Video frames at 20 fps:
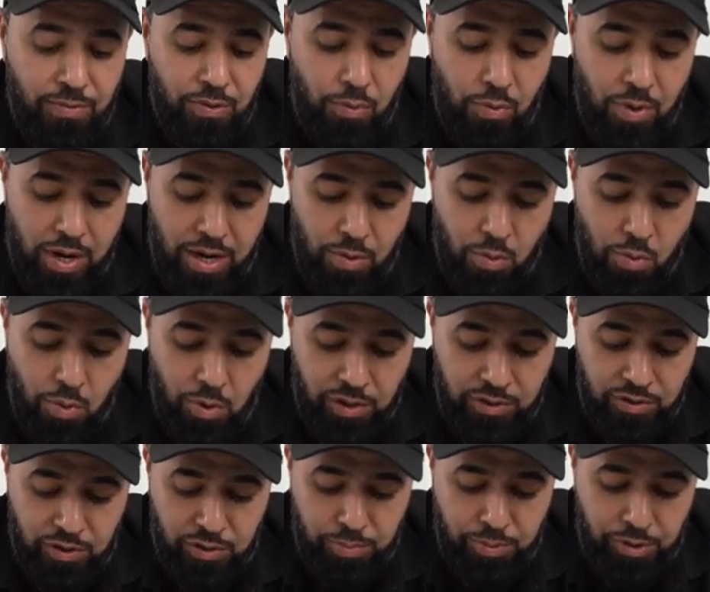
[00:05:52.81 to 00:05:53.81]
the way it
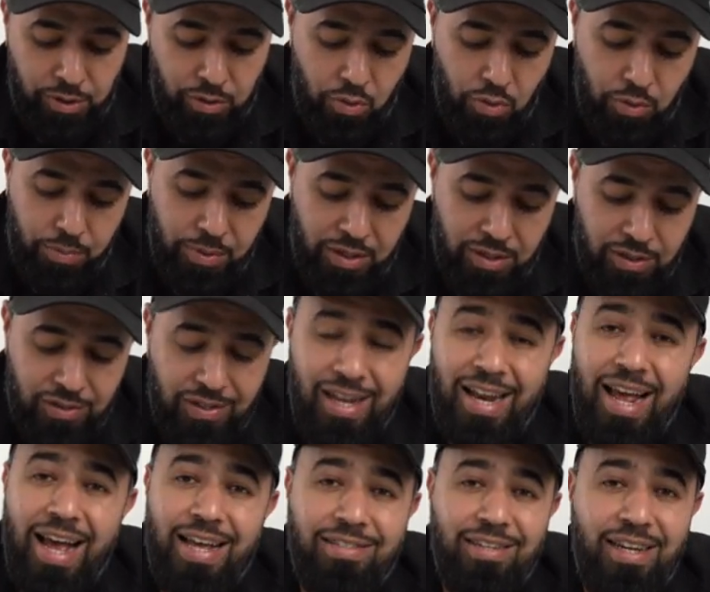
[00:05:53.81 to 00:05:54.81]
works is pretty cool because
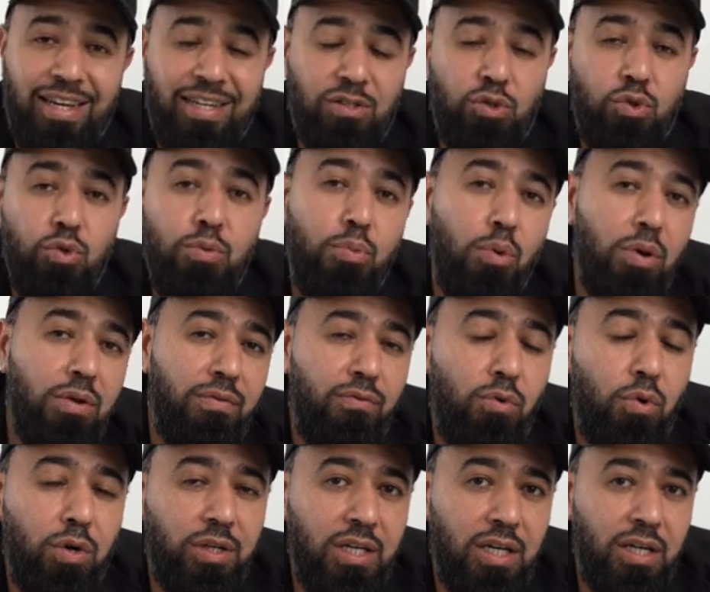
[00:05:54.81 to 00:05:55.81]
it has a 2.4
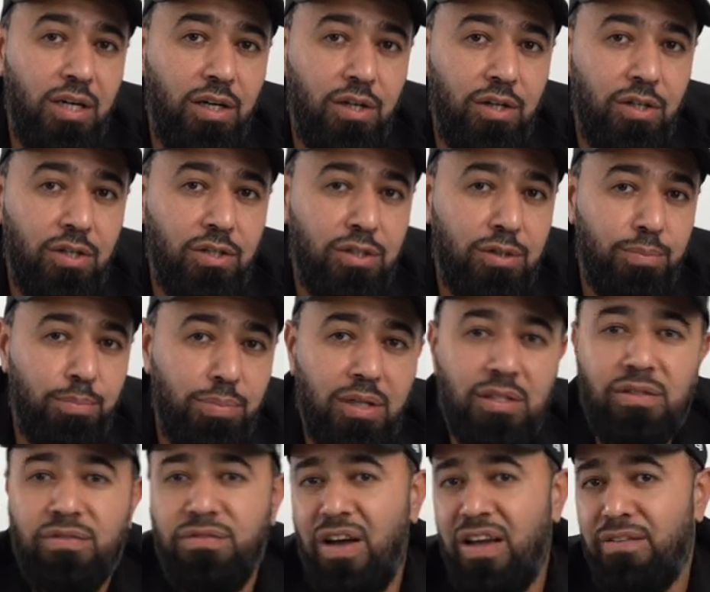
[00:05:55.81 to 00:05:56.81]
gigahertz
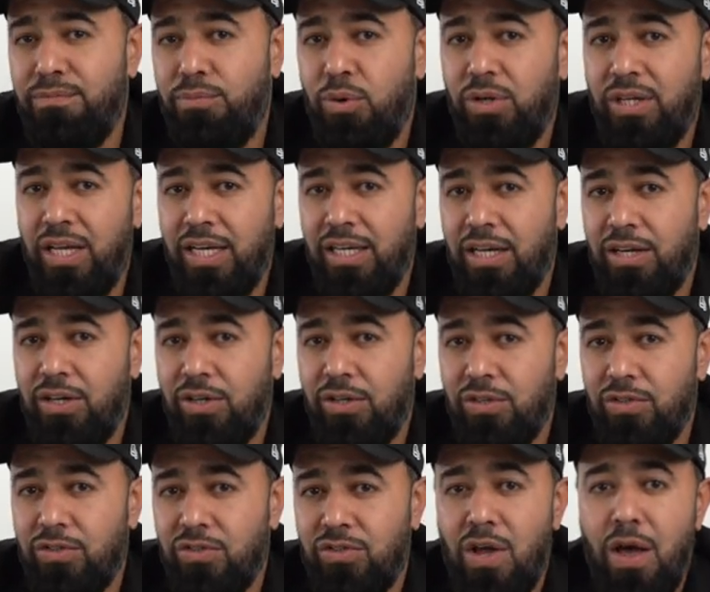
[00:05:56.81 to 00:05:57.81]
plus 5.8
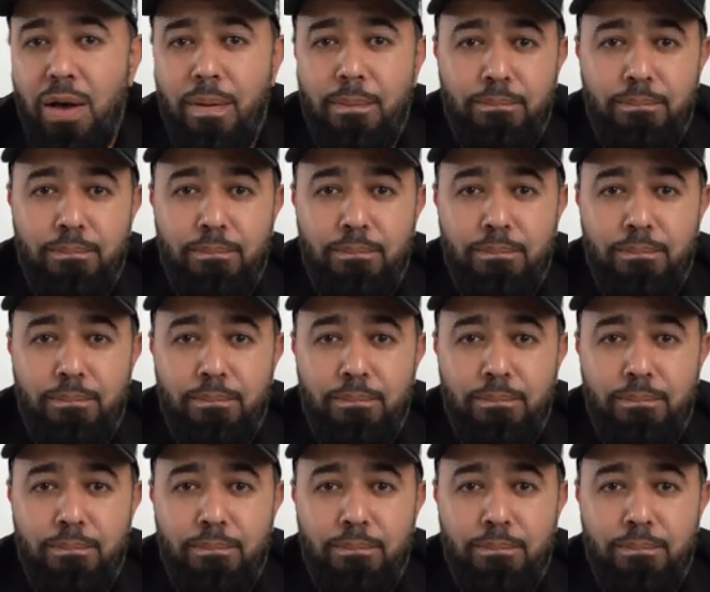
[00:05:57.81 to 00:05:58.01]
gigahertz